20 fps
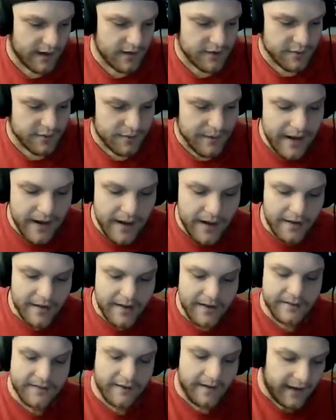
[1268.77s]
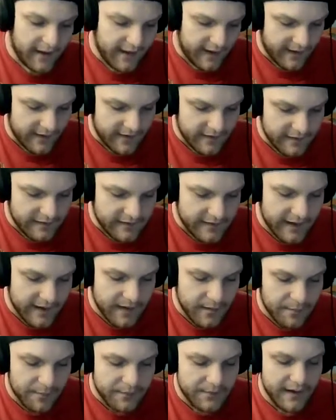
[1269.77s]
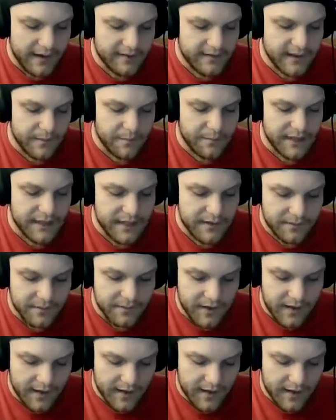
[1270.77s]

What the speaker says: Darrell is in second place. I believe